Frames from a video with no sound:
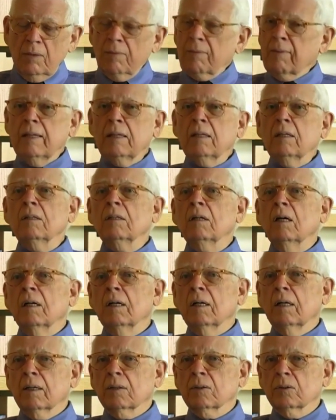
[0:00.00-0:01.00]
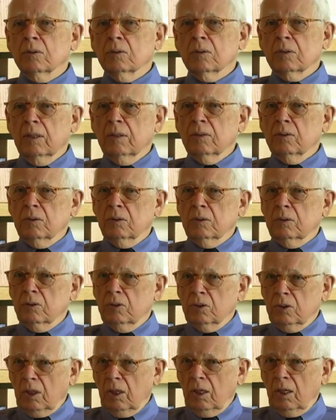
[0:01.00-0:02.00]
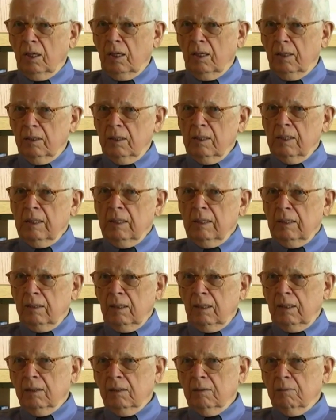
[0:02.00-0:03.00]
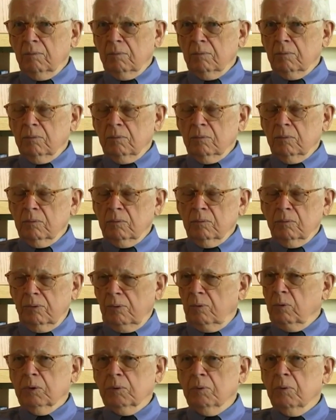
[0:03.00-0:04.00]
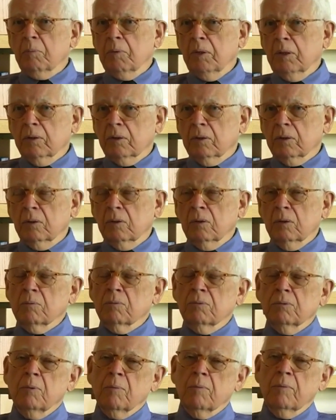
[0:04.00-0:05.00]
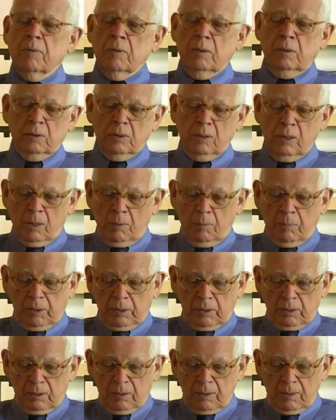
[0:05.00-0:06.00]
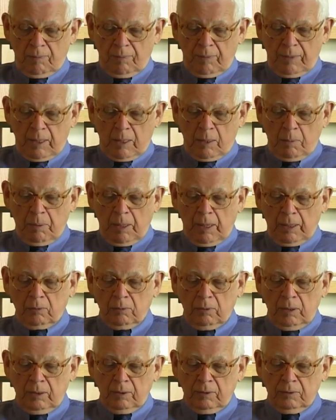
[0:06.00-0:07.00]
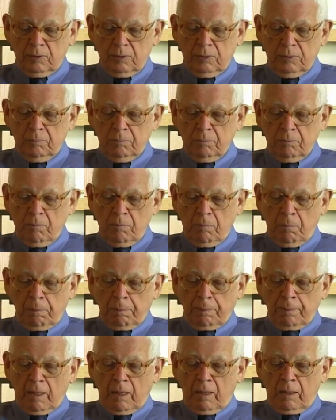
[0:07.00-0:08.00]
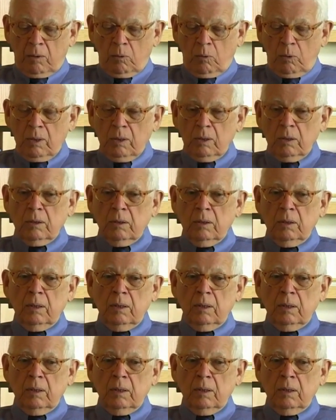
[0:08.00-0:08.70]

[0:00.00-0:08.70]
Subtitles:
they did not exercise the jihad that it was familiar to them from Islamic backgrounds. Well,